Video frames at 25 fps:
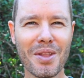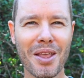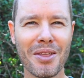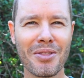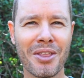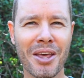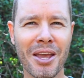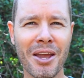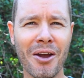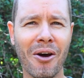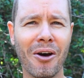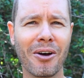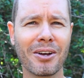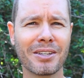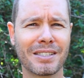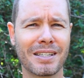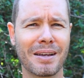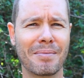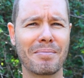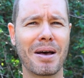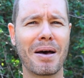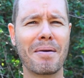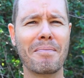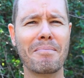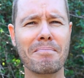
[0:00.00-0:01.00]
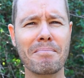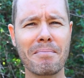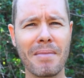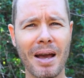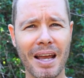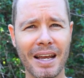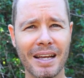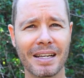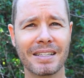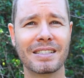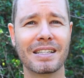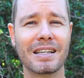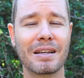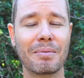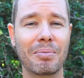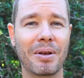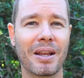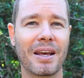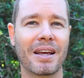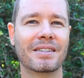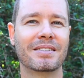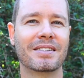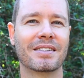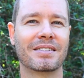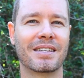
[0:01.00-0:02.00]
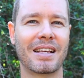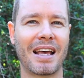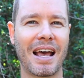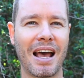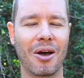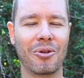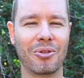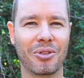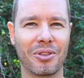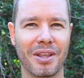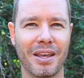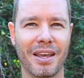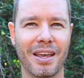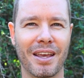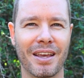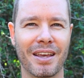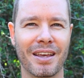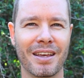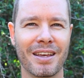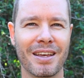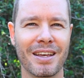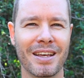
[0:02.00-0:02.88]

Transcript: there are some amazing places out there